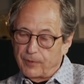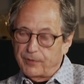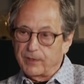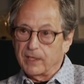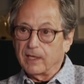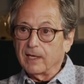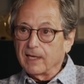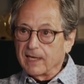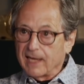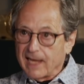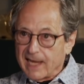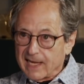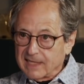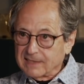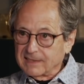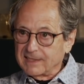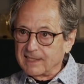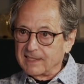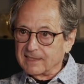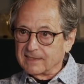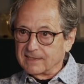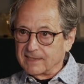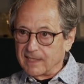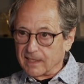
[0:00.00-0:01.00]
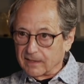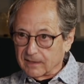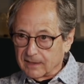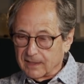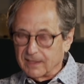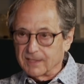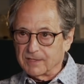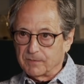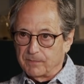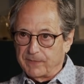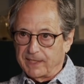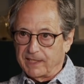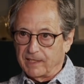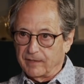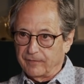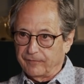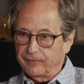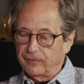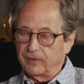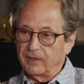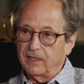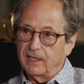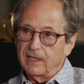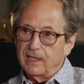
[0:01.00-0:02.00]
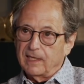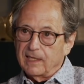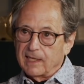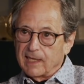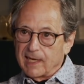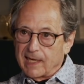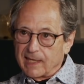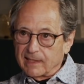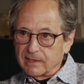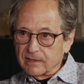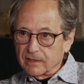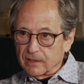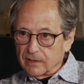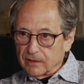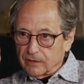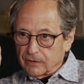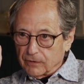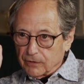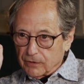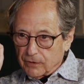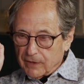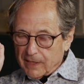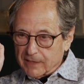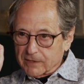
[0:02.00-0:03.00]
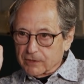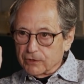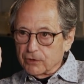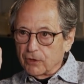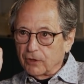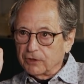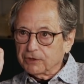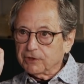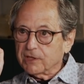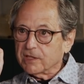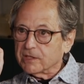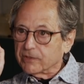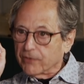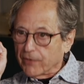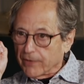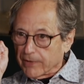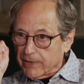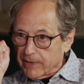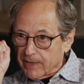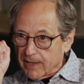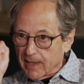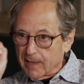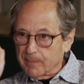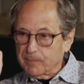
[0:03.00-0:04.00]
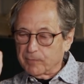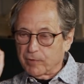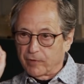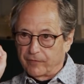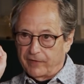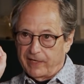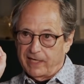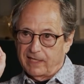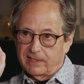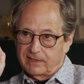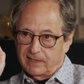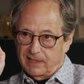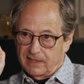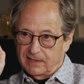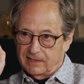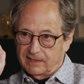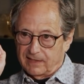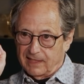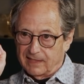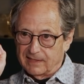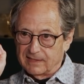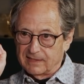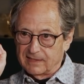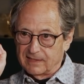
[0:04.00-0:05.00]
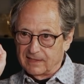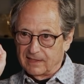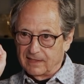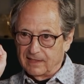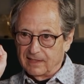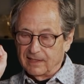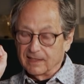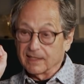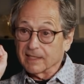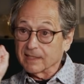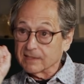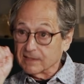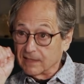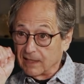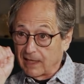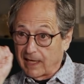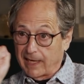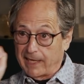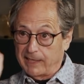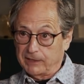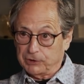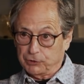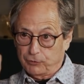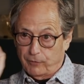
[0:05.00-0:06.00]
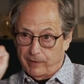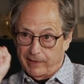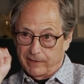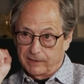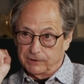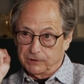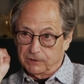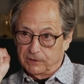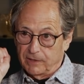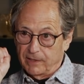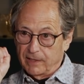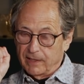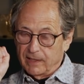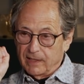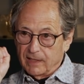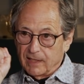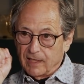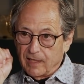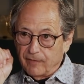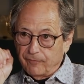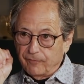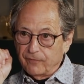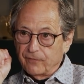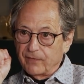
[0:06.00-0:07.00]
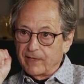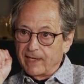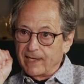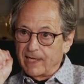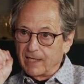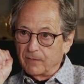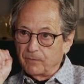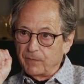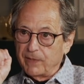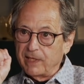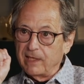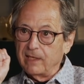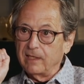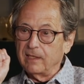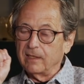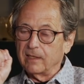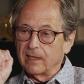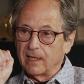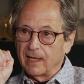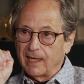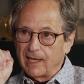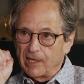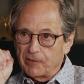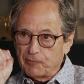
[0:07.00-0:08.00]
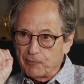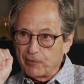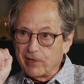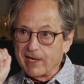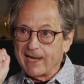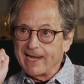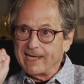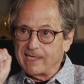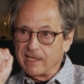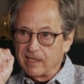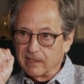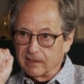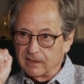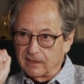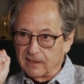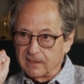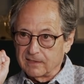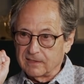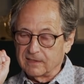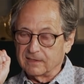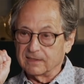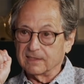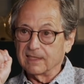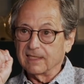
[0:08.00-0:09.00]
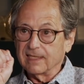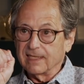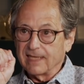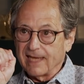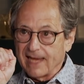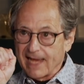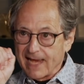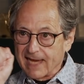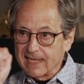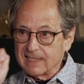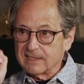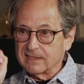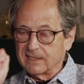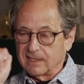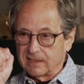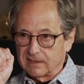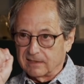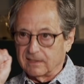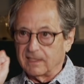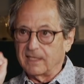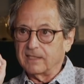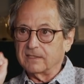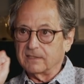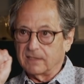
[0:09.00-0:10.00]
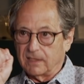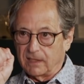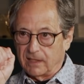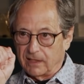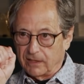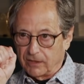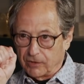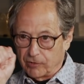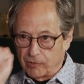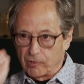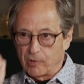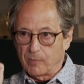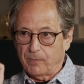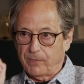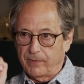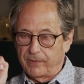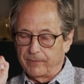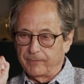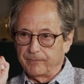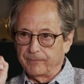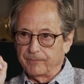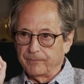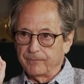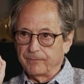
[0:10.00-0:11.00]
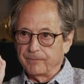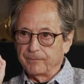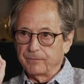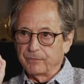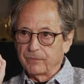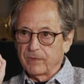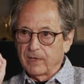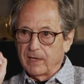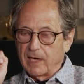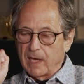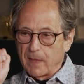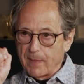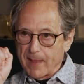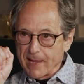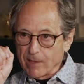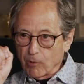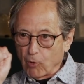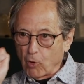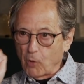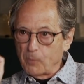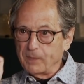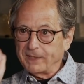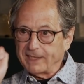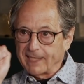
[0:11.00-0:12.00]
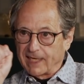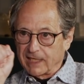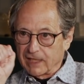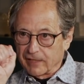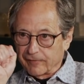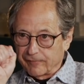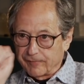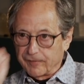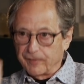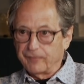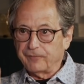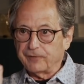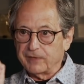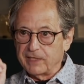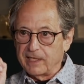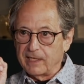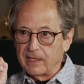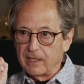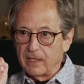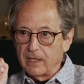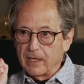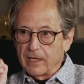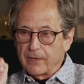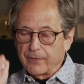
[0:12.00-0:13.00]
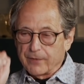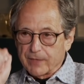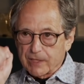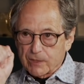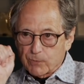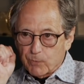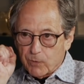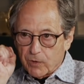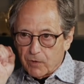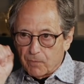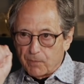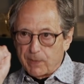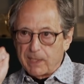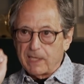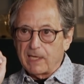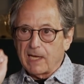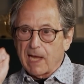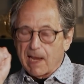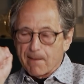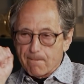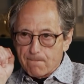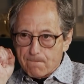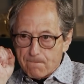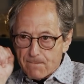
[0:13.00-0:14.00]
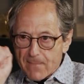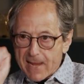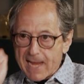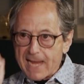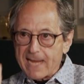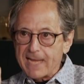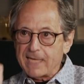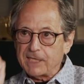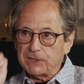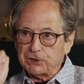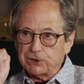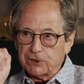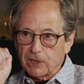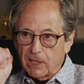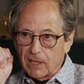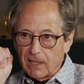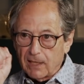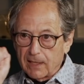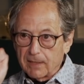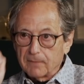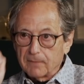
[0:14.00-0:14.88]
thing. Excess death is meaningful. And it's not just the number of excess deaths, it's the age range. If there had been 180,000 excess deaths in Europe, and they'd all been under 50, this would be a major